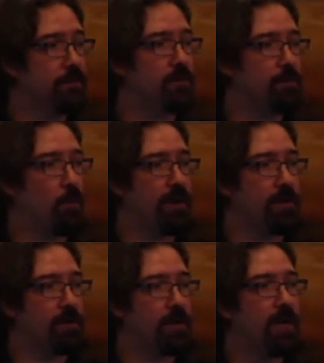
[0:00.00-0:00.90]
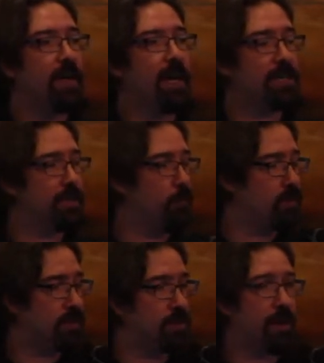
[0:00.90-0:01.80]
through those pointers, as if it
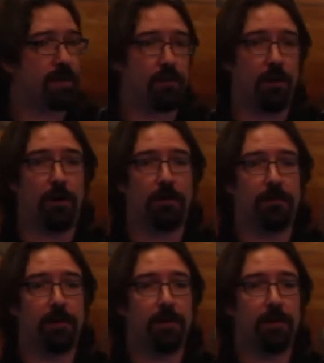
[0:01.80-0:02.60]
was a direct call.